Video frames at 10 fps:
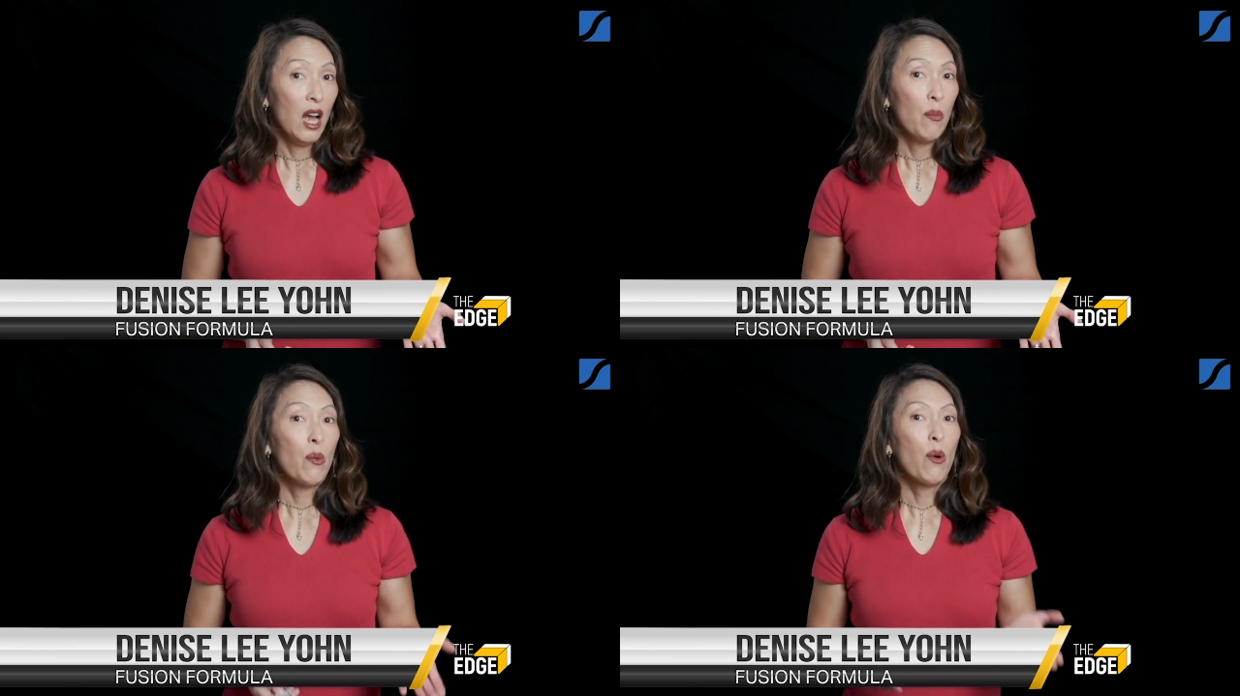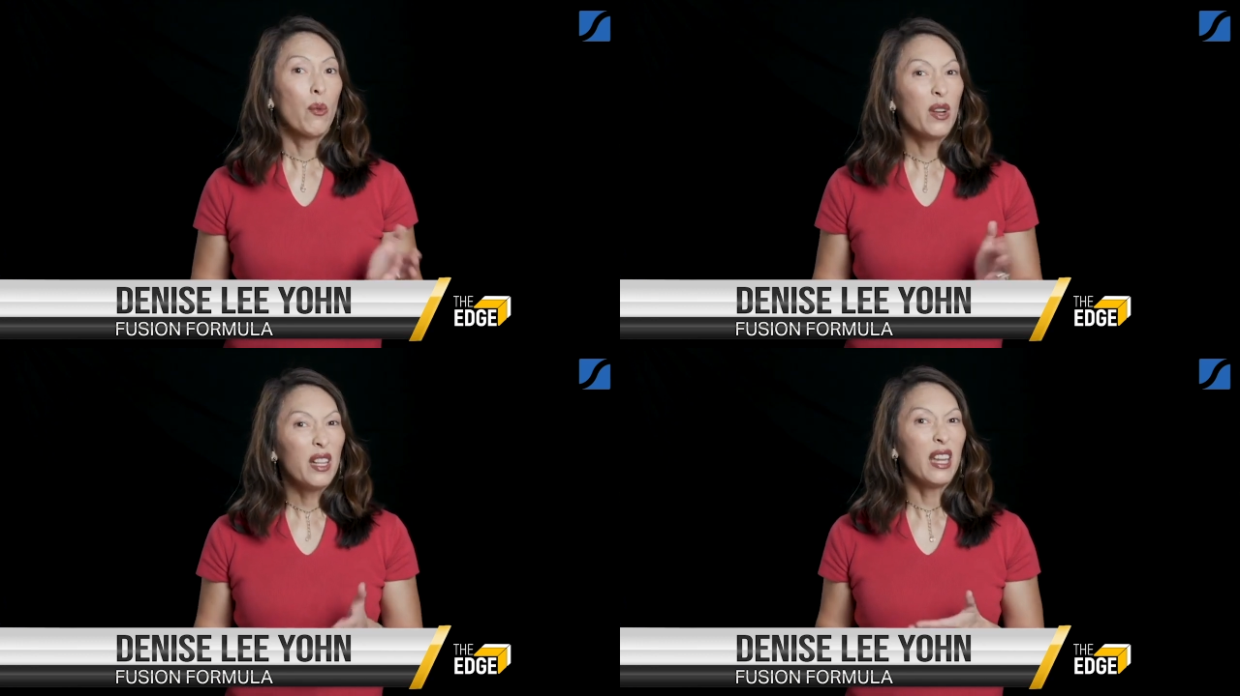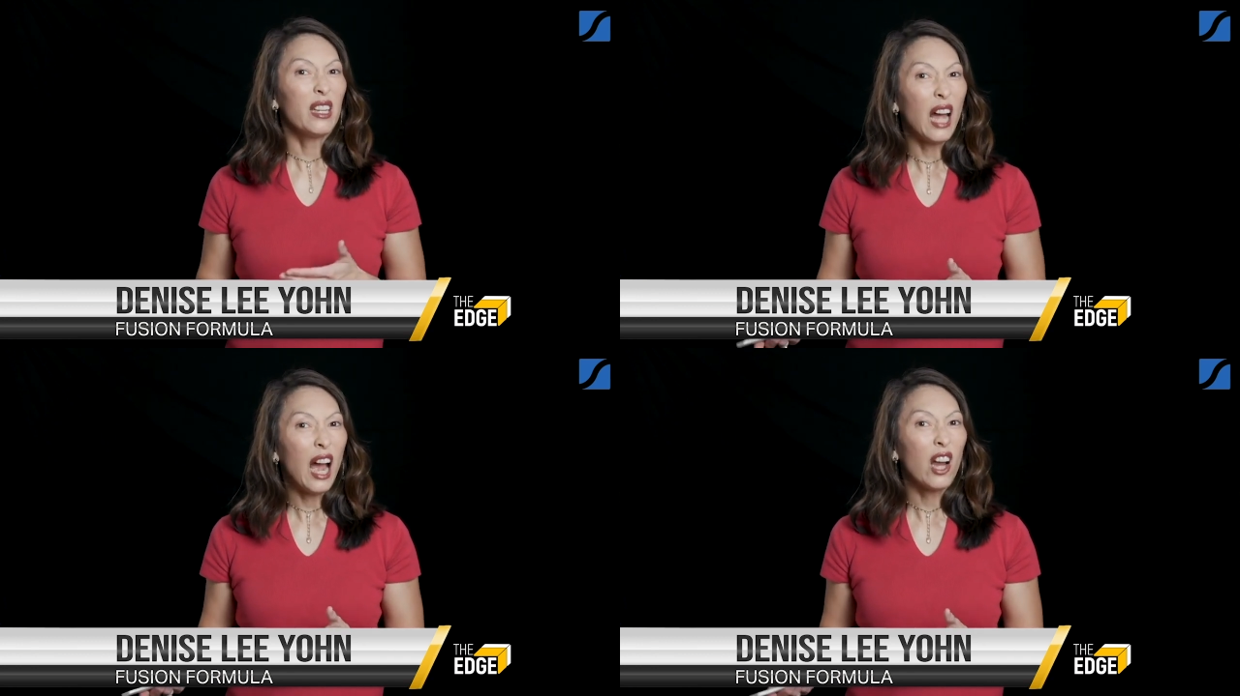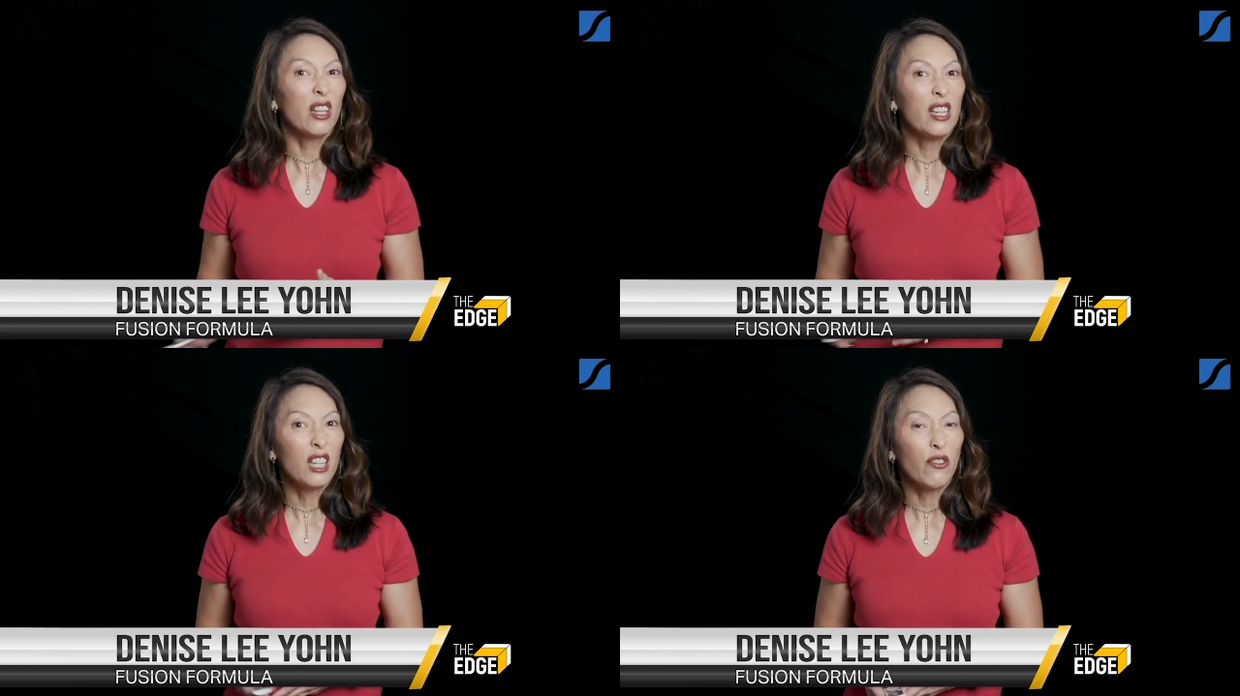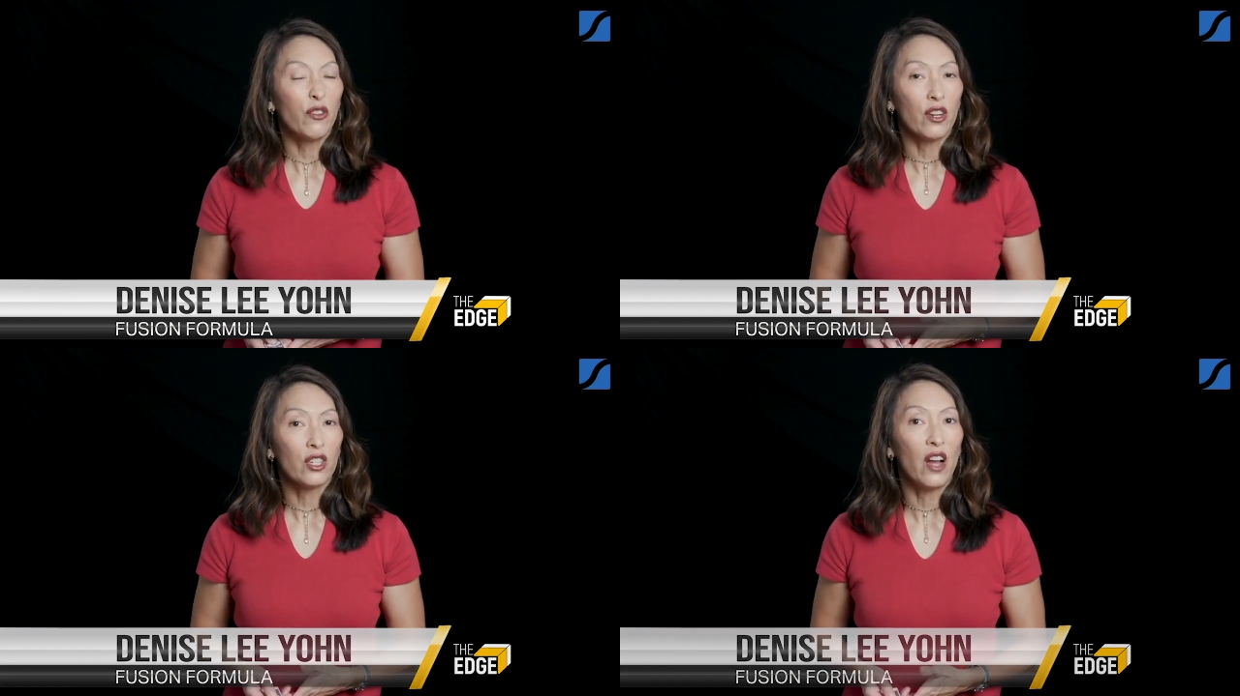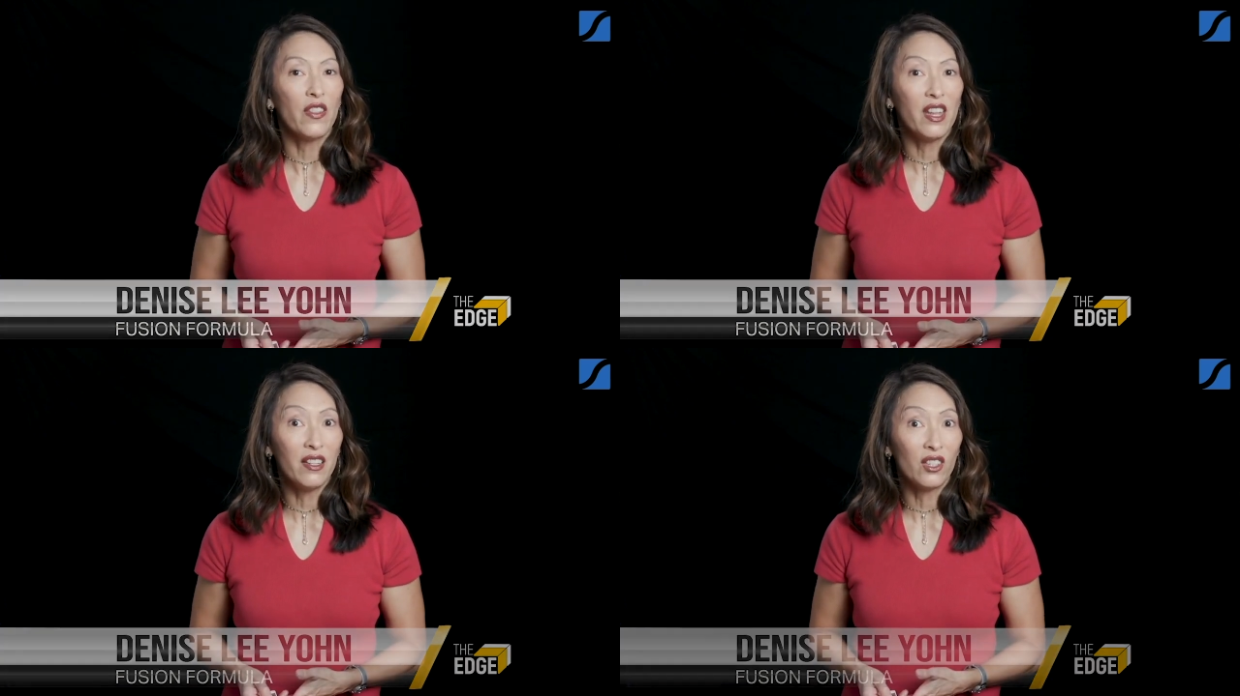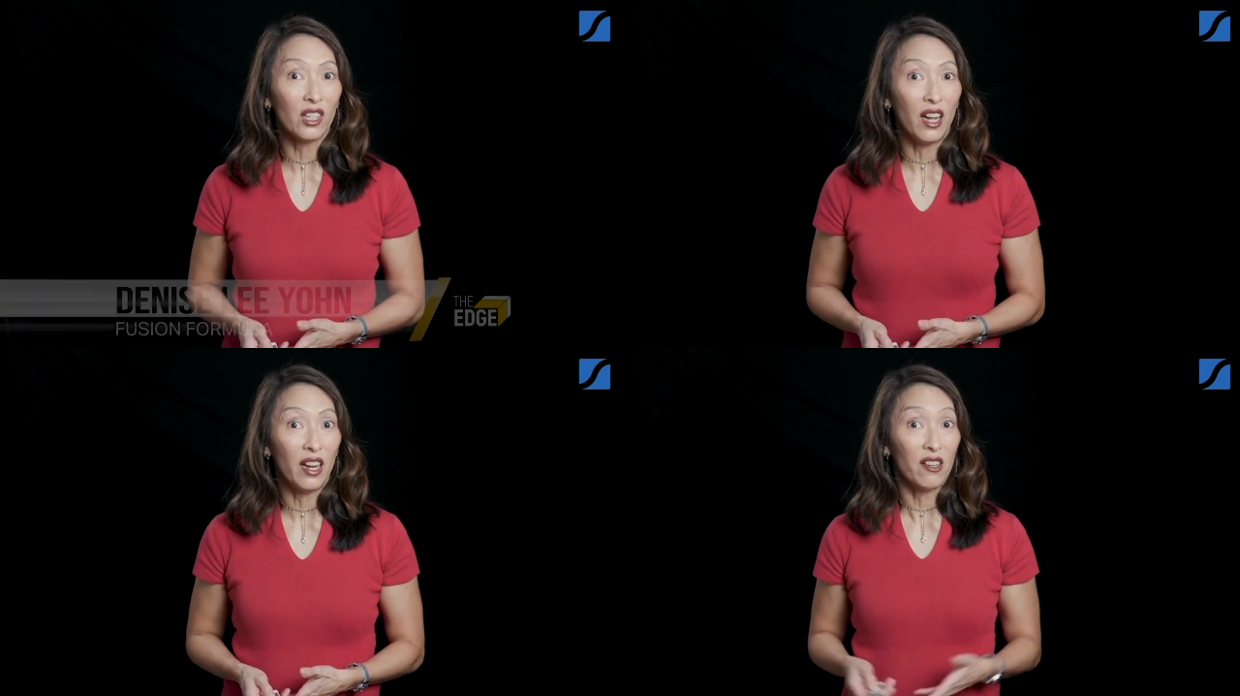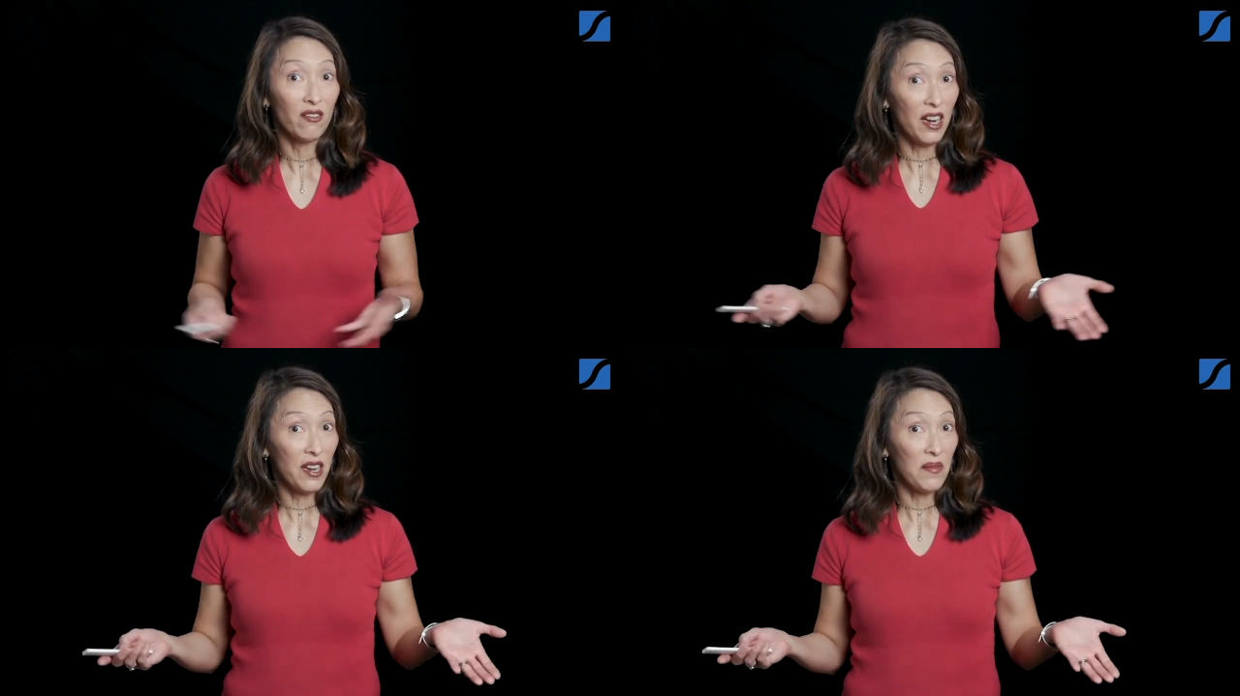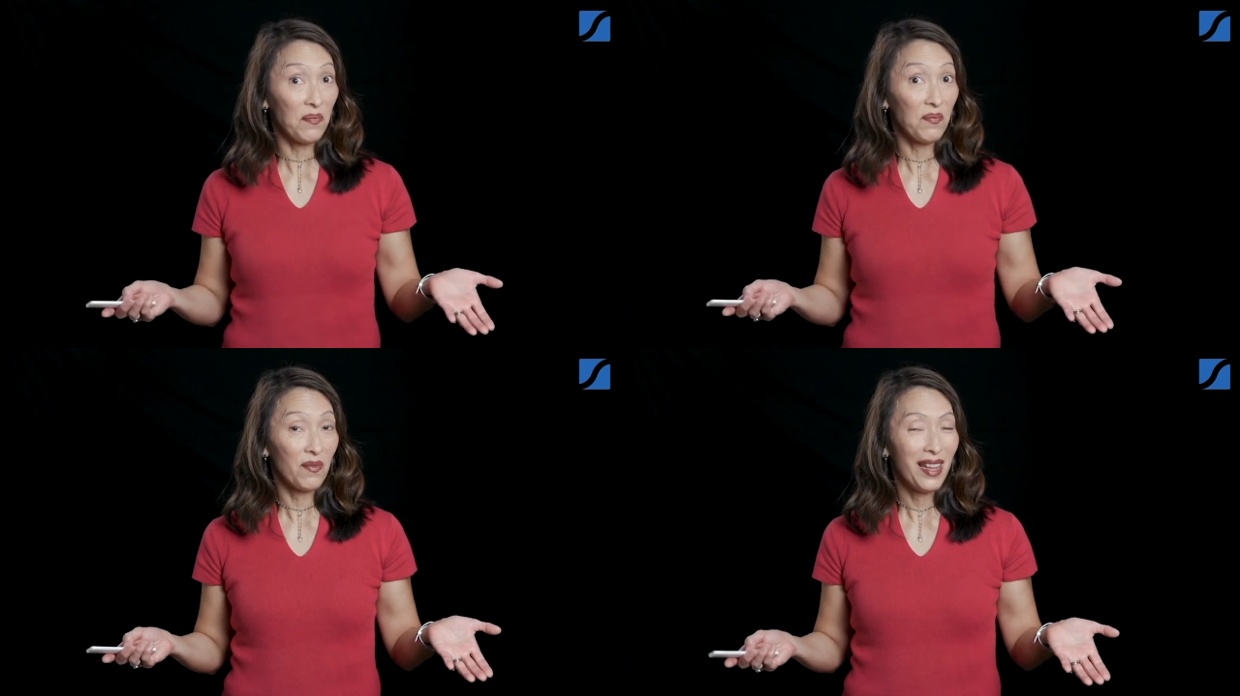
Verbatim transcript: but were really entirely different on the inside, right?